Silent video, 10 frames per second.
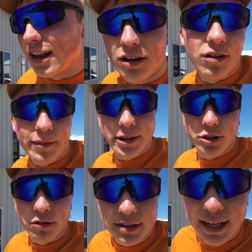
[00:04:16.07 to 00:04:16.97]
I don't want my
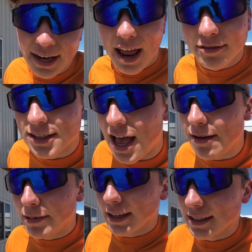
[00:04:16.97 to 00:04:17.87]
drone sitting
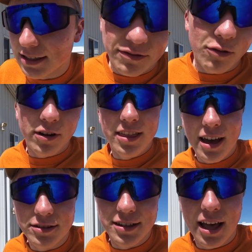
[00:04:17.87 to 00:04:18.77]
outside because it's a
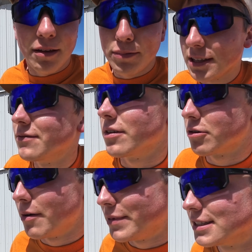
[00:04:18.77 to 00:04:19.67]
$40,000 piece of
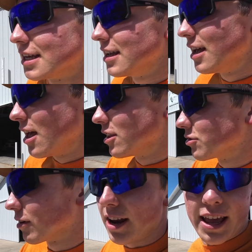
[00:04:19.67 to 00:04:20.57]
equipment.
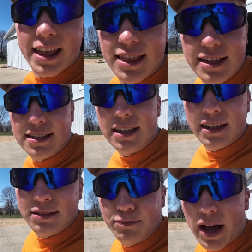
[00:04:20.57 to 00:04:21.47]
So we're going to get this
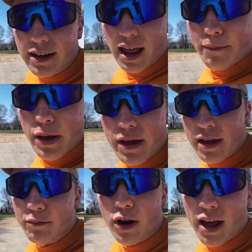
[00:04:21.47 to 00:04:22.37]
thing buttoned up
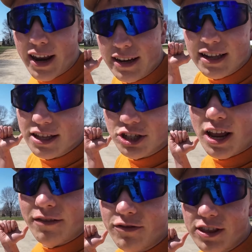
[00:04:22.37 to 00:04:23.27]
and brought into the
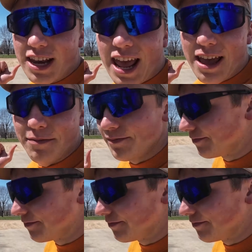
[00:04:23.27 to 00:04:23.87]
shed for the day.